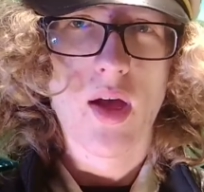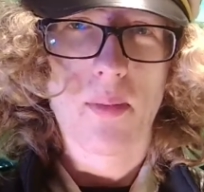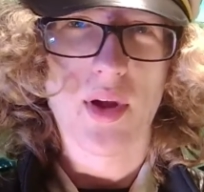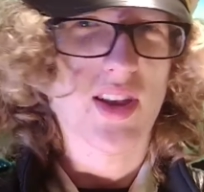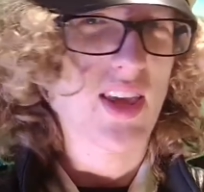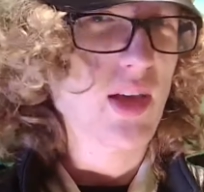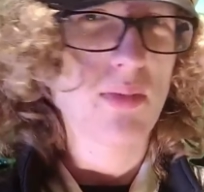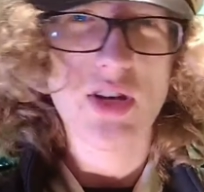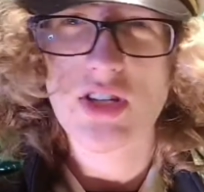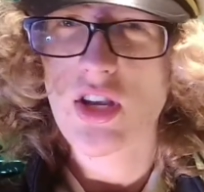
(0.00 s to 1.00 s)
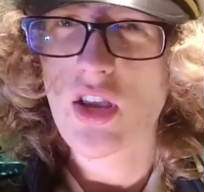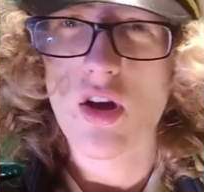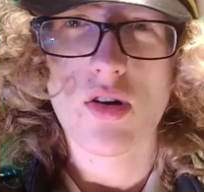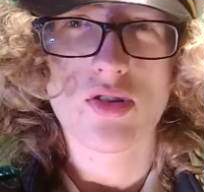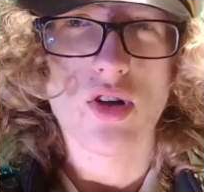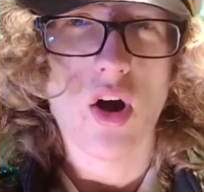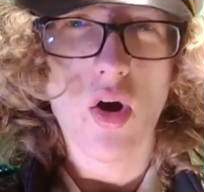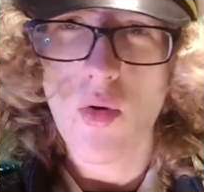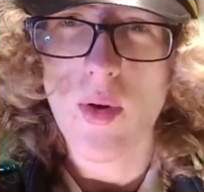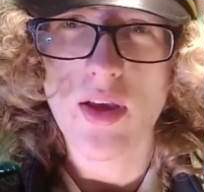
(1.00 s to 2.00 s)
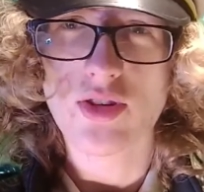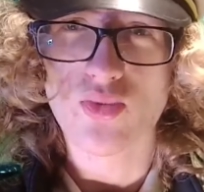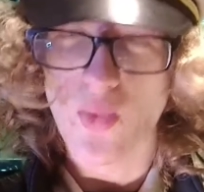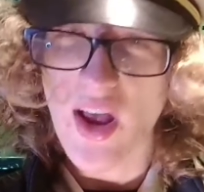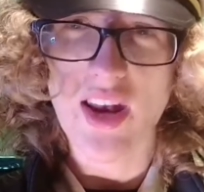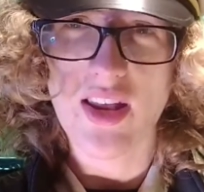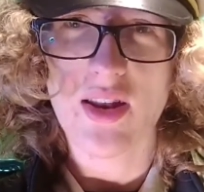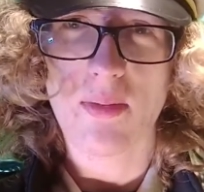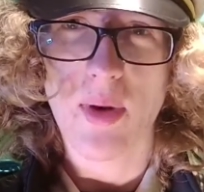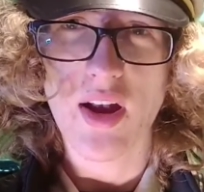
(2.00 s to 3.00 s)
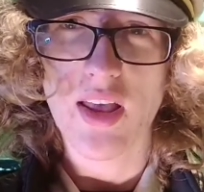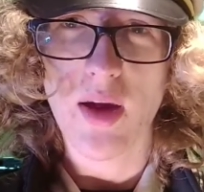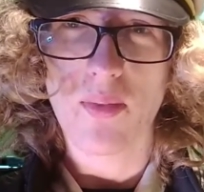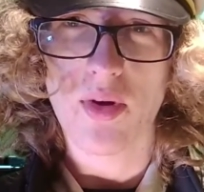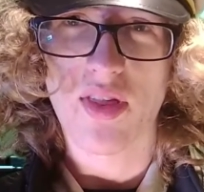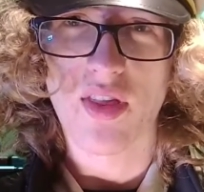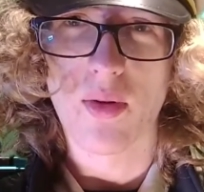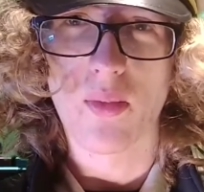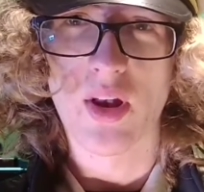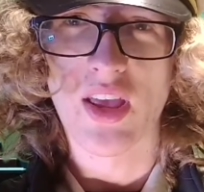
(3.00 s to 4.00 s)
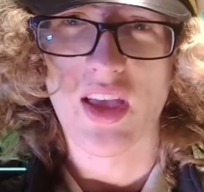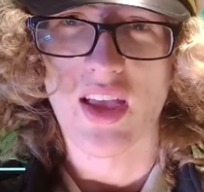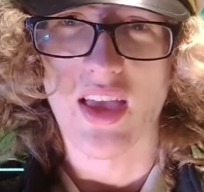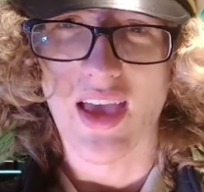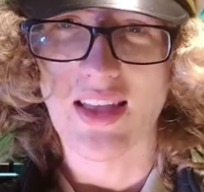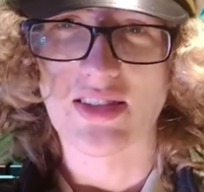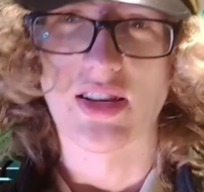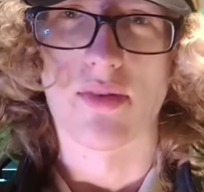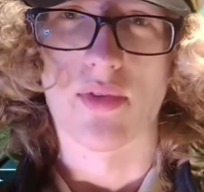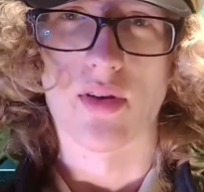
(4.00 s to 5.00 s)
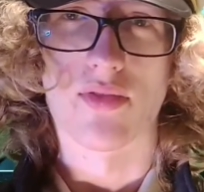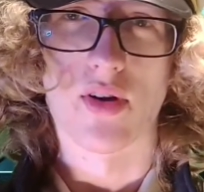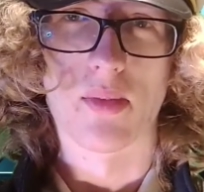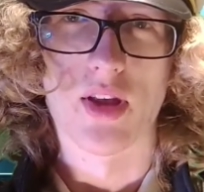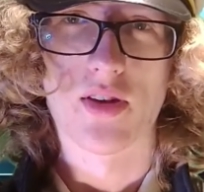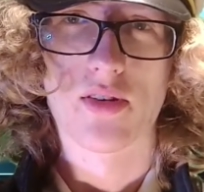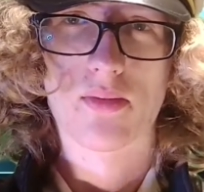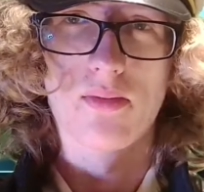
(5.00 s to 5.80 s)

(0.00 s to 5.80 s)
But King Bachingo is always ready to buddy up with them when he can gain something from it.